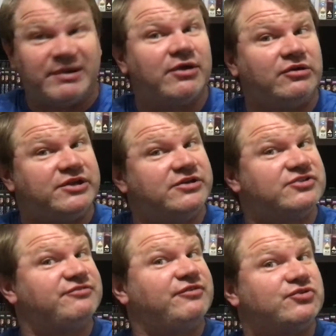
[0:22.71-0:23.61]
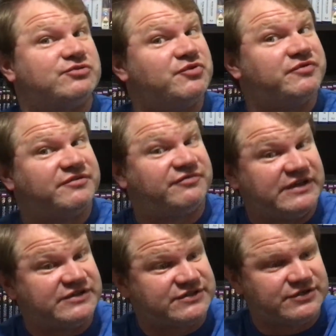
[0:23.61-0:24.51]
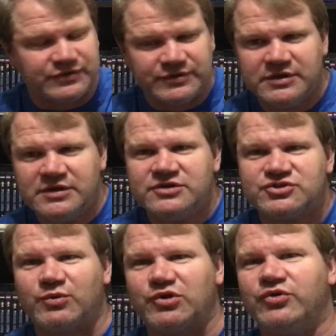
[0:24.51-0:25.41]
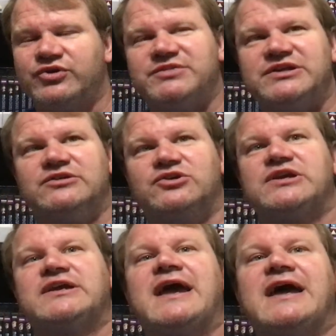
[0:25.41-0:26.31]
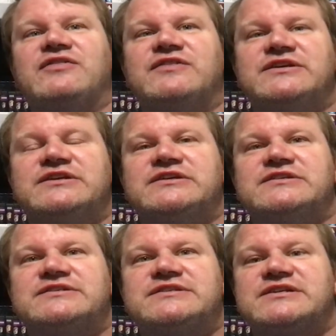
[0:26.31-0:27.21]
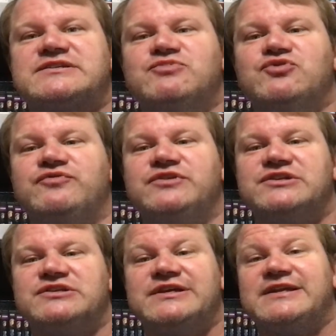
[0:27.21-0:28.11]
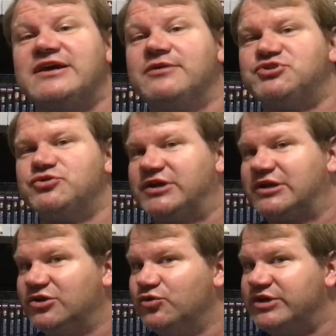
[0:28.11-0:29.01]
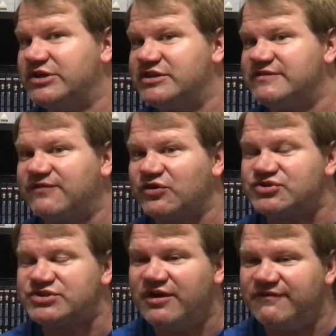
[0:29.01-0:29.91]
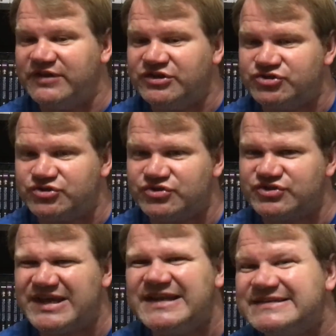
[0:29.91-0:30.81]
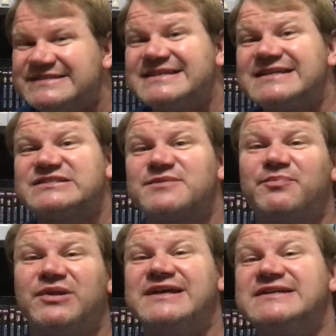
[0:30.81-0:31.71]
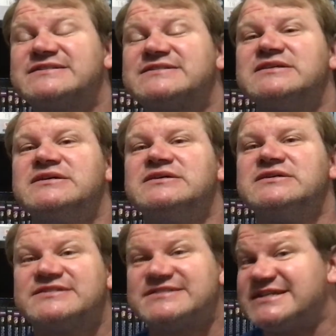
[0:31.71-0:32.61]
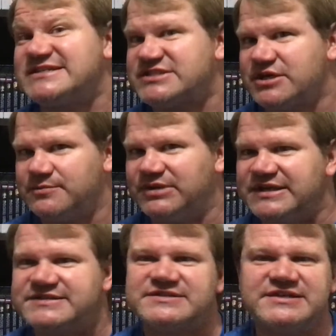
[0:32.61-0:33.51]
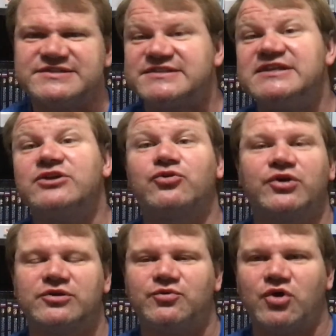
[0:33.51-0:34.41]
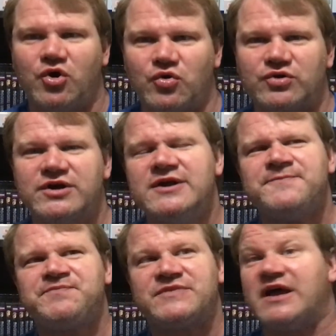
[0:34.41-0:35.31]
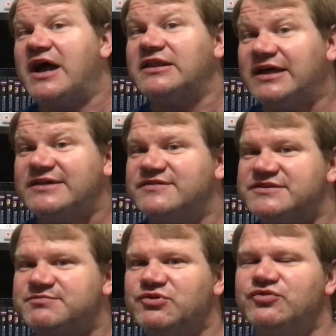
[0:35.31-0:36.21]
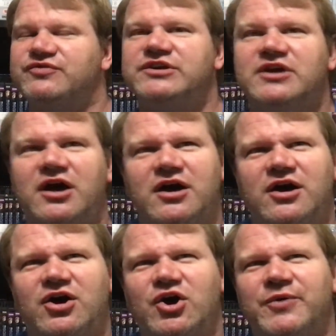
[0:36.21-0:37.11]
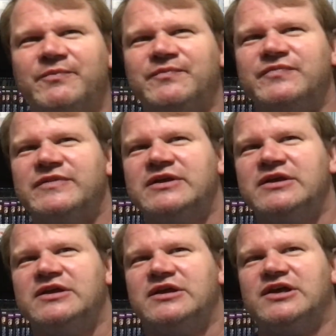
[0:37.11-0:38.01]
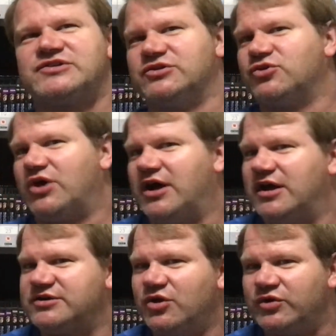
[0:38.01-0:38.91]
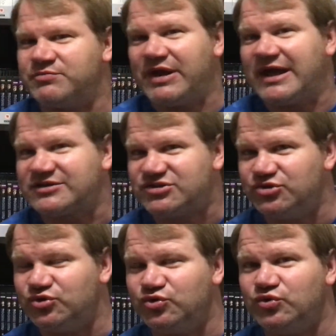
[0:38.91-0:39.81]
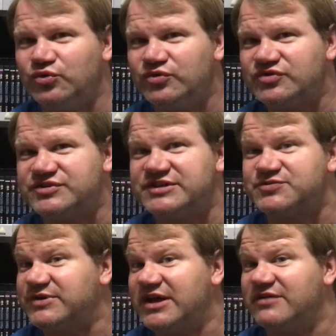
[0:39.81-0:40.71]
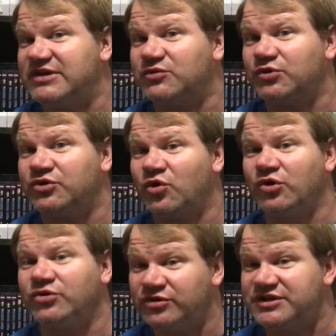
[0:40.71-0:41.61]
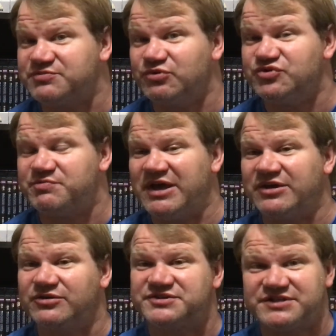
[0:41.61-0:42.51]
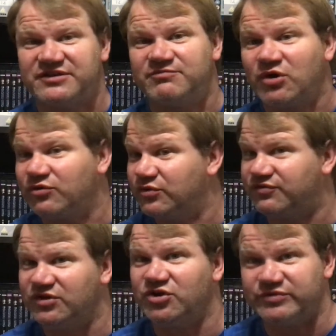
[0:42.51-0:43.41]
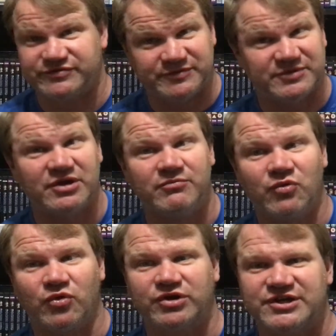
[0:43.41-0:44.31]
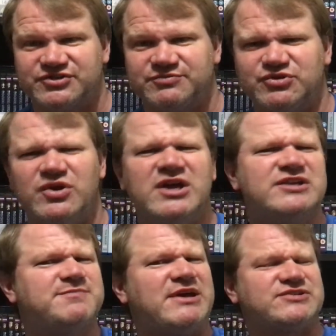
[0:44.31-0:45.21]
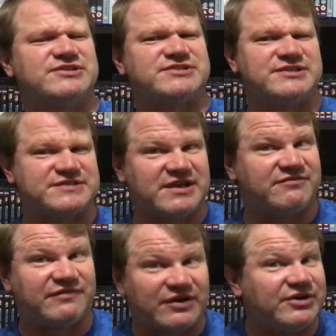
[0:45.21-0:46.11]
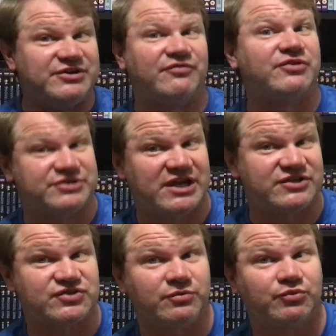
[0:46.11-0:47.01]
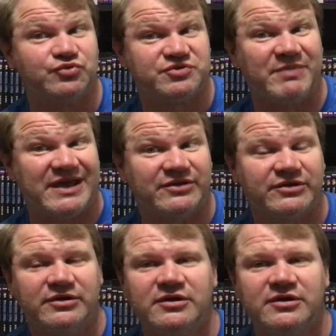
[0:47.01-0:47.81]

Apparently it is the first movie of phase two. So we're going to be looking at the six movies leading up to and including the first Avengers. And in sixth place is The Incredible Hulk. Now, I like this movie. It's a little odd going back to, since we have Edward Norton as Bruce Banner instead of Mark Ruffalo, which we've become more accustomed to, especially since they have very different takes on Bruce Banner.